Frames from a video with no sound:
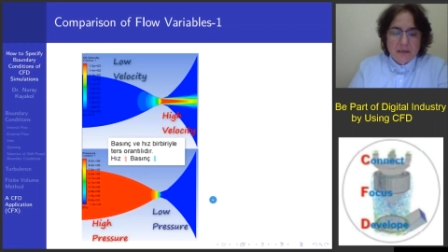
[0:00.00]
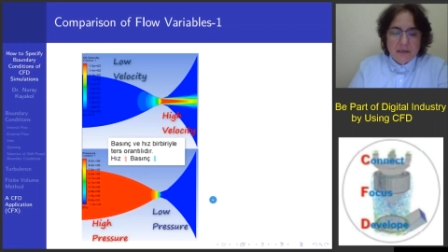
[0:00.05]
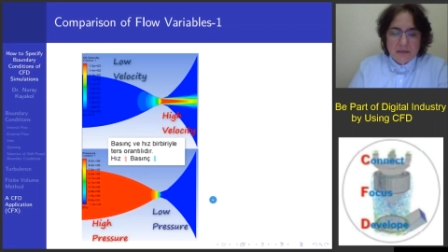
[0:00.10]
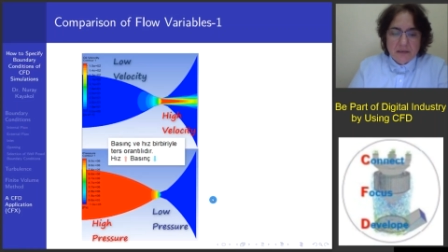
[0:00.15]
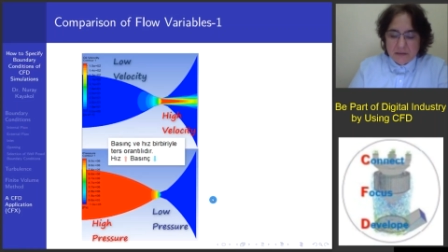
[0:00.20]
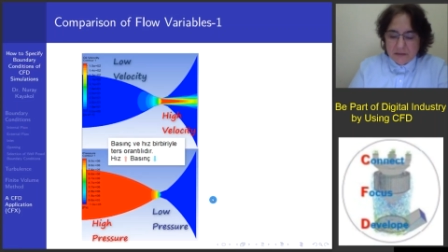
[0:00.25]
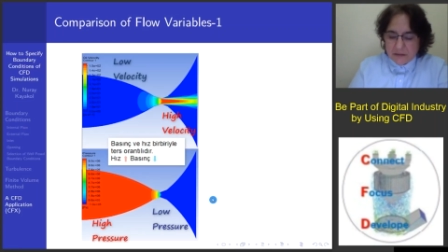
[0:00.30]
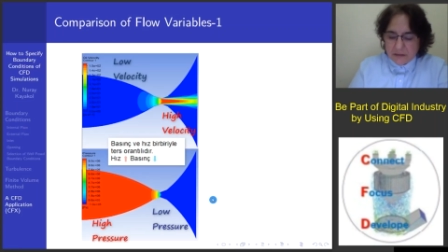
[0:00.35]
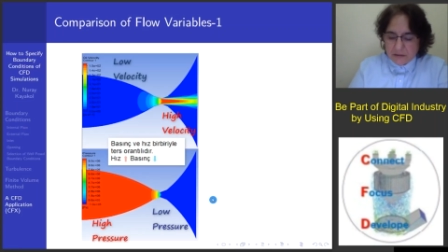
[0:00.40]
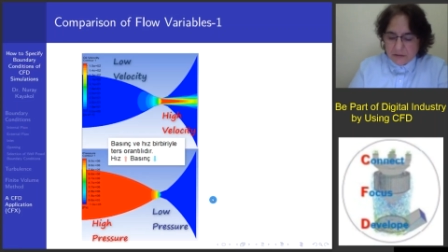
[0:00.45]

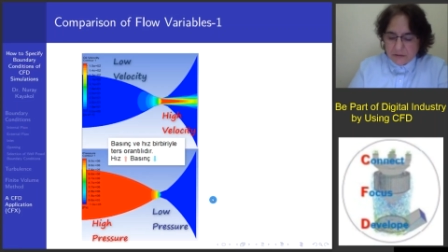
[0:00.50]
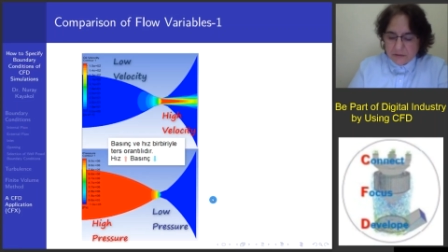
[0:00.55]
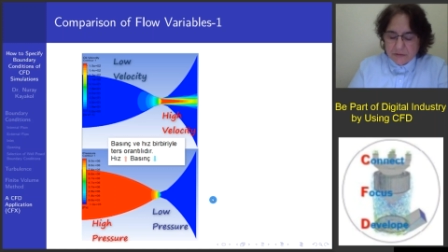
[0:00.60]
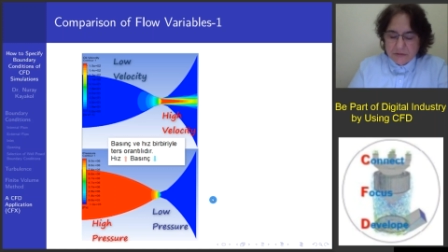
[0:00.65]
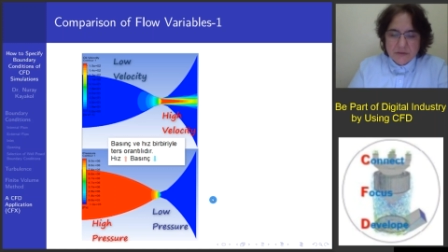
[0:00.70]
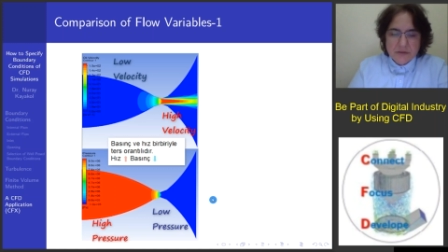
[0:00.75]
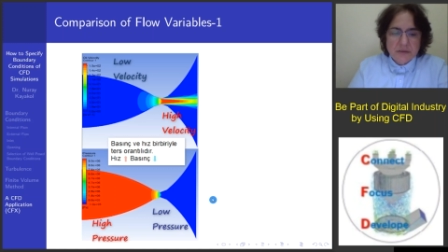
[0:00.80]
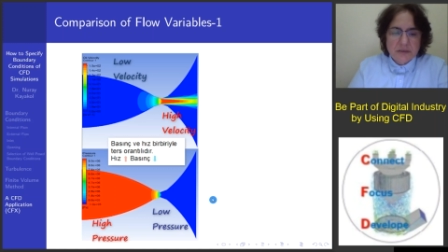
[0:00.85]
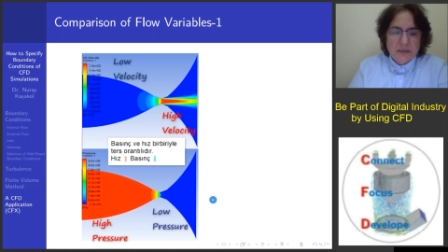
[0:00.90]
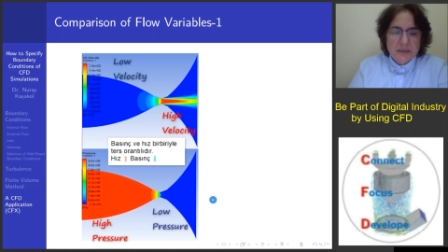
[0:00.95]
This is
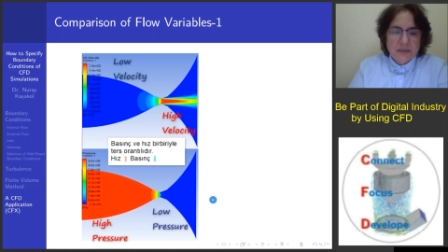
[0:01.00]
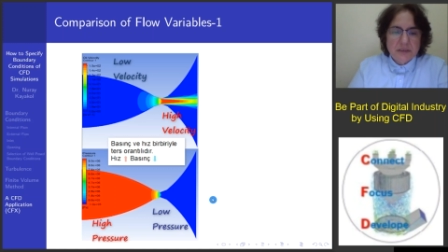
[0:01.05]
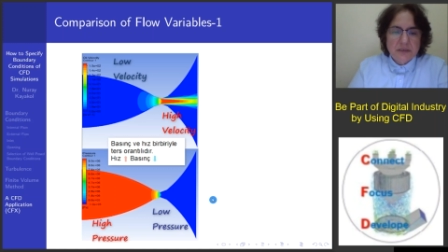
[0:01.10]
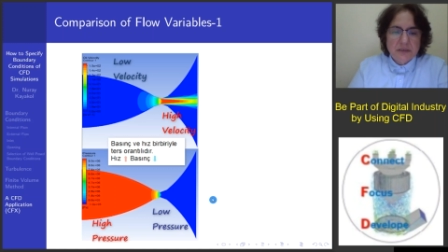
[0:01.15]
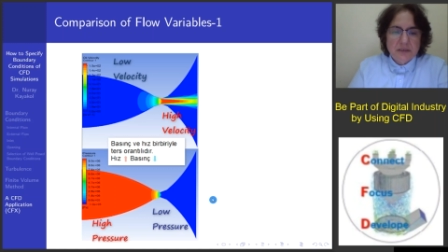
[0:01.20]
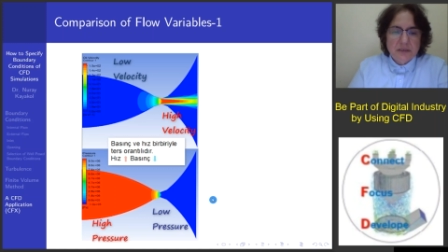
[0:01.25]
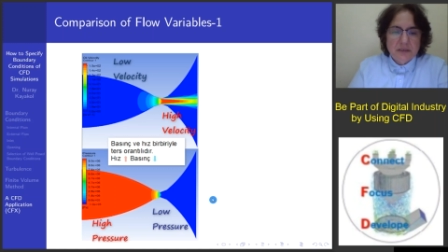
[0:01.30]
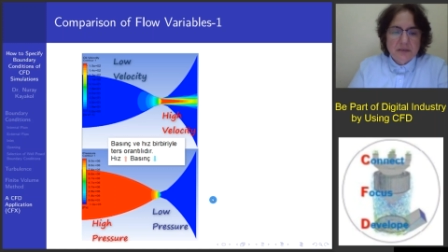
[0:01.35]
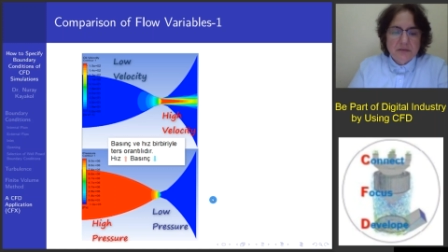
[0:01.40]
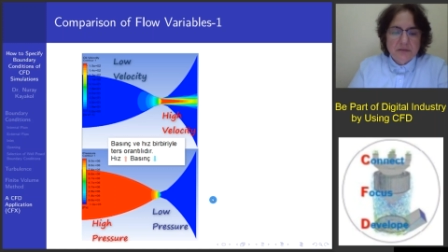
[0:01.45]
also written
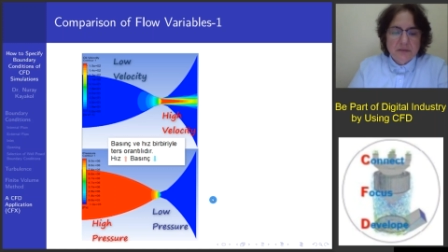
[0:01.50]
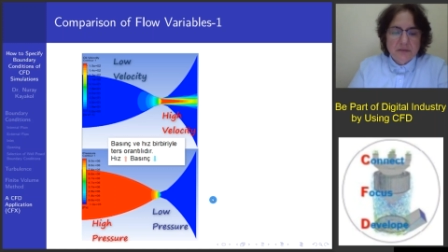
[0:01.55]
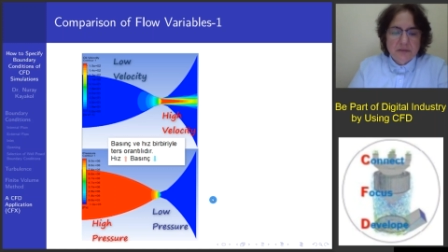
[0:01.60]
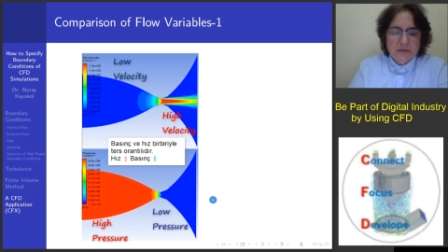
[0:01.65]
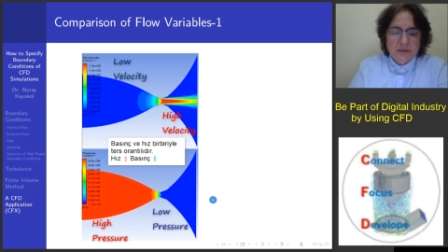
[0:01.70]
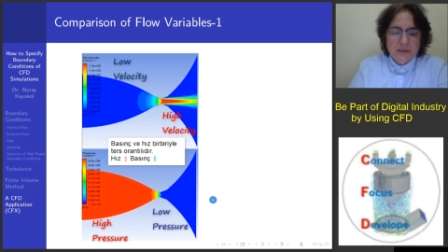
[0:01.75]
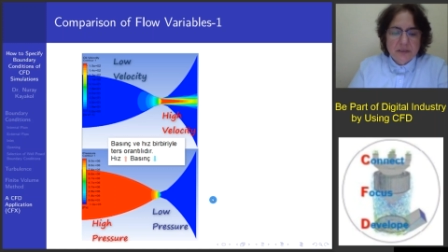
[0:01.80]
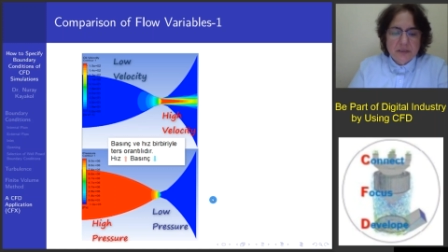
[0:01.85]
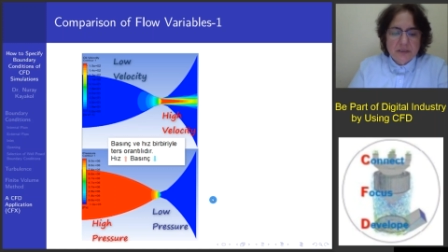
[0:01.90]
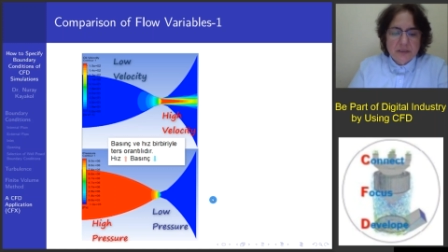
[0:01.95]
in
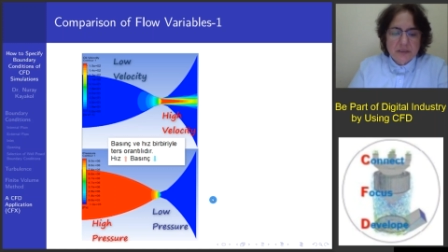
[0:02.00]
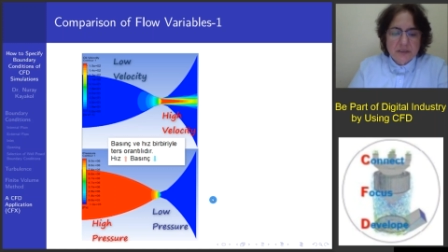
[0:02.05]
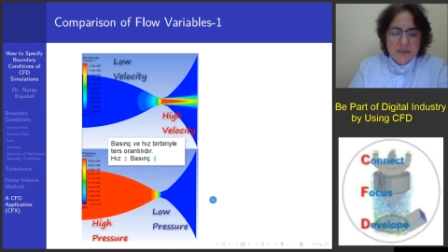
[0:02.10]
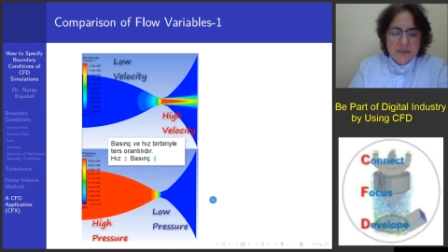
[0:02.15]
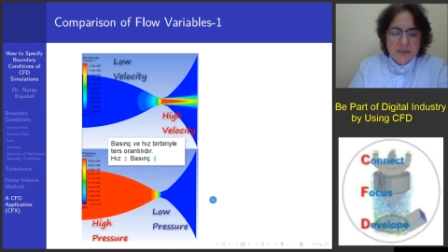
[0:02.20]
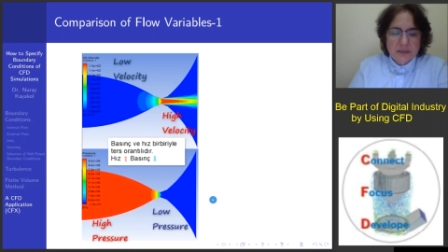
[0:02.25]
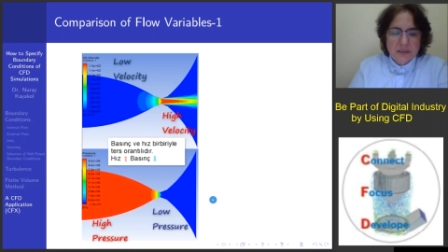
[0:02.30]
Turkish.